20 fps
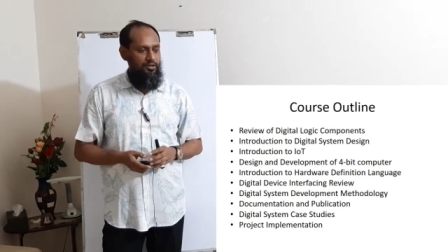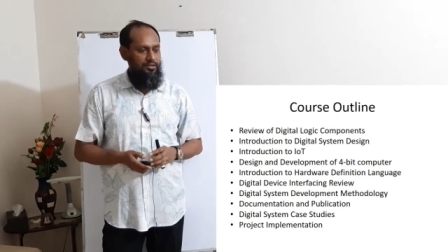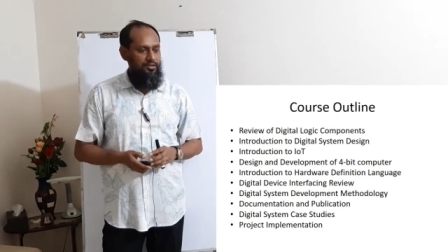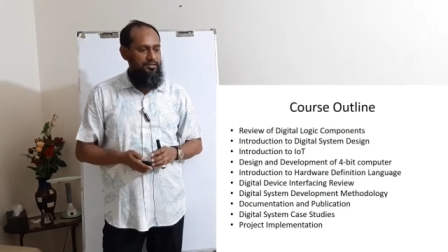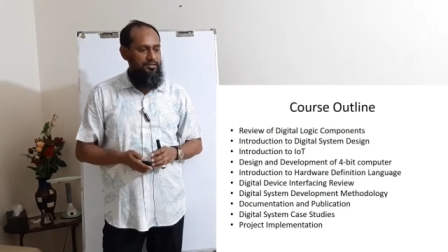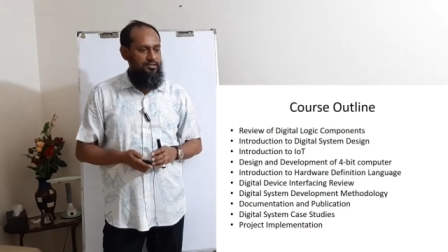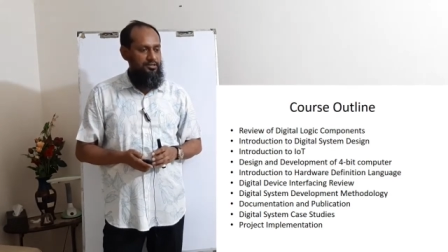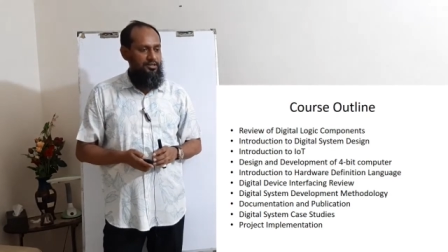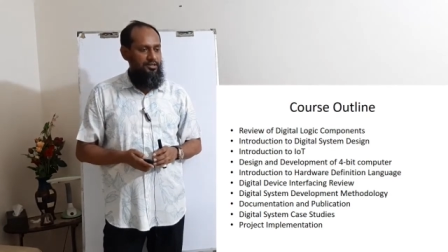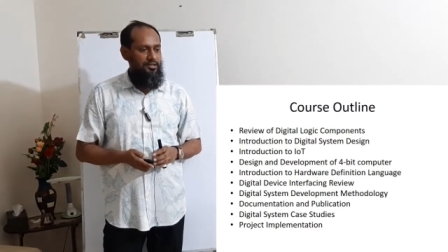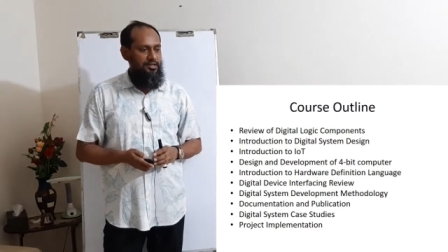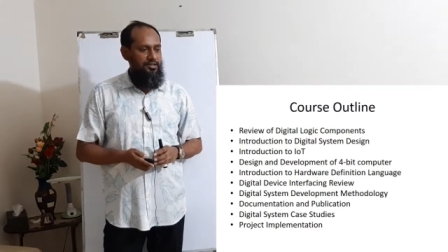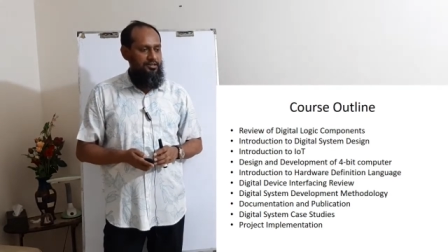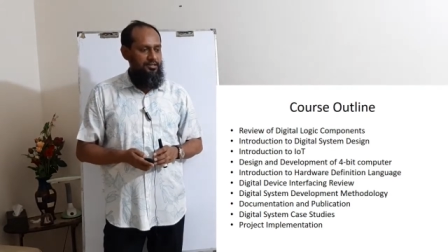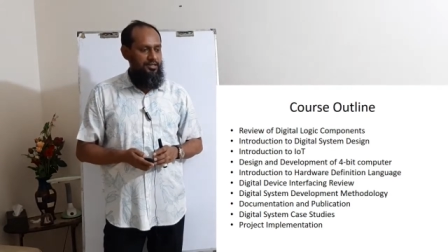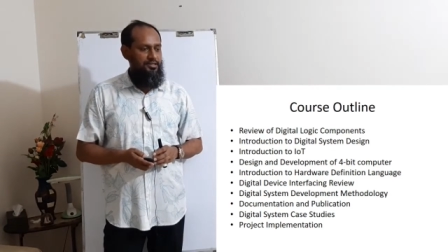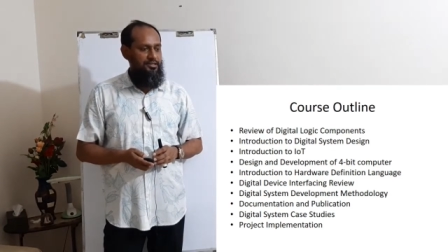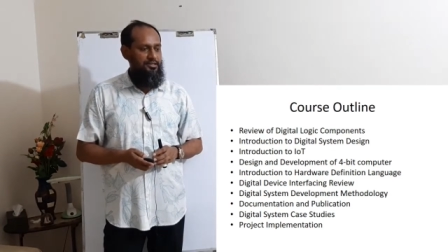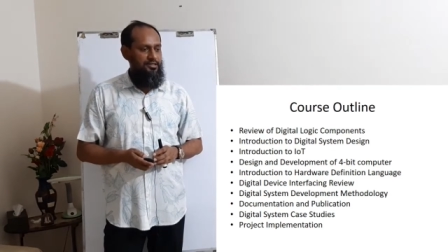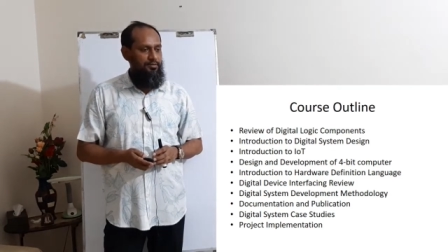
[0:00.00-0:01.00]
these
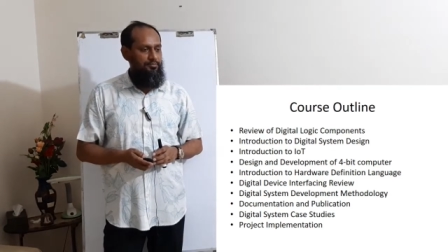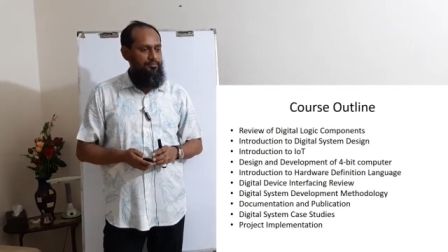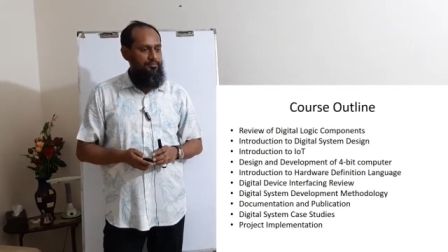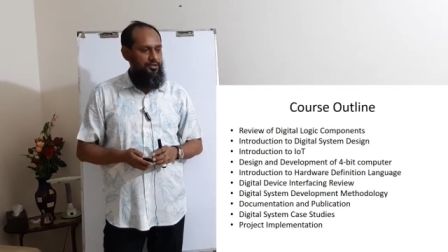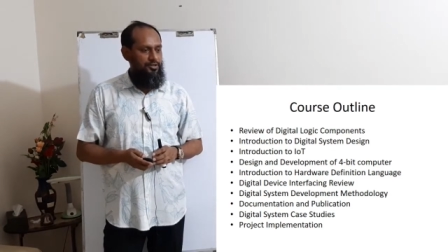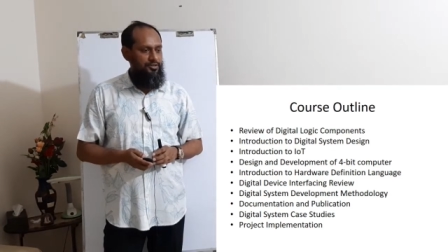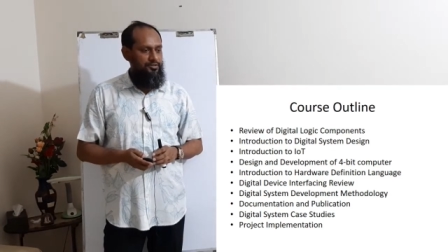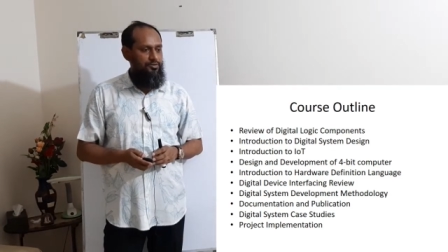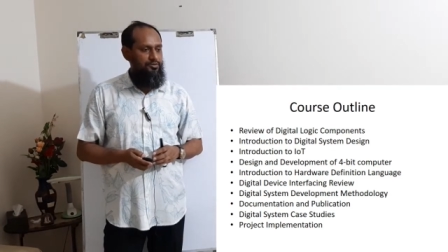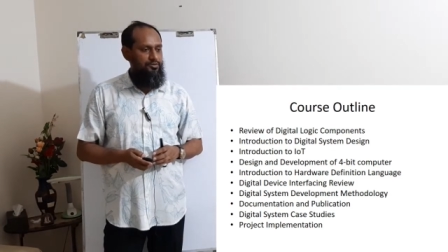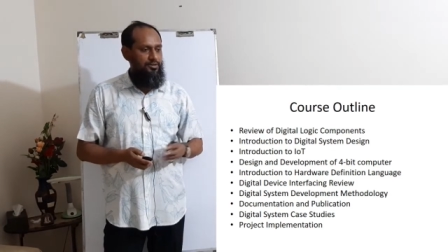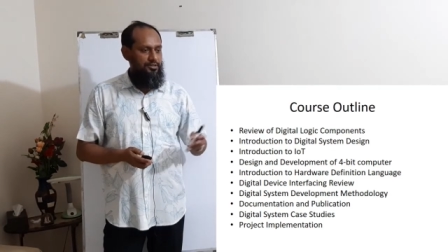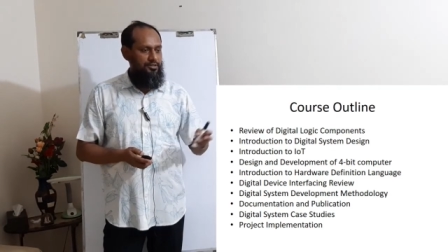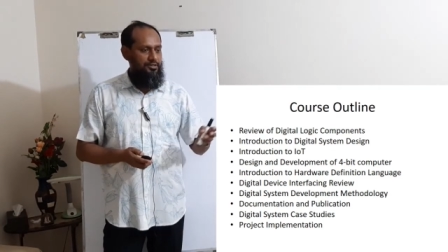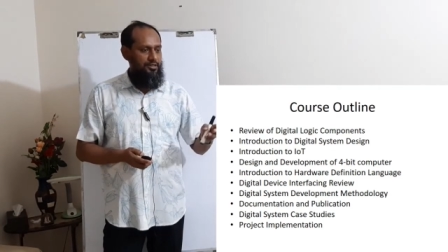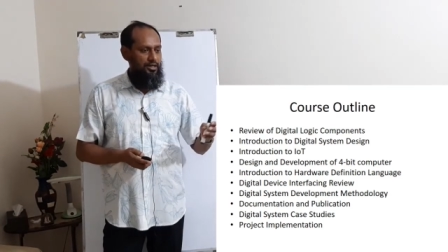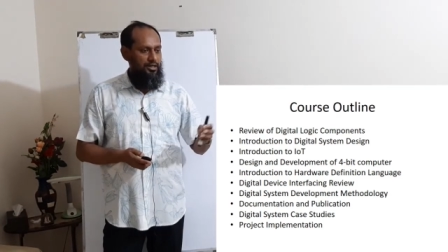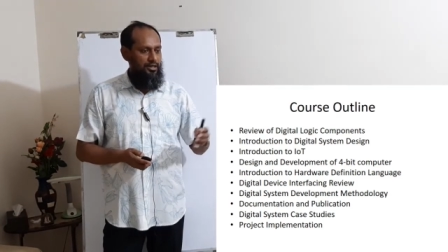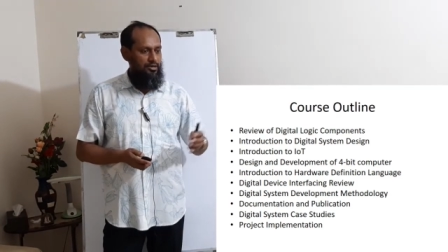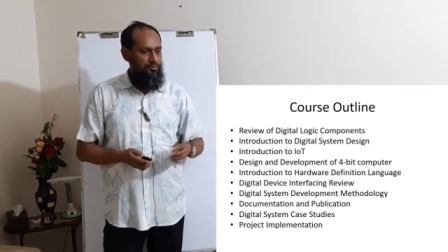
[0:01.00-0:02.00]
systems. So this is the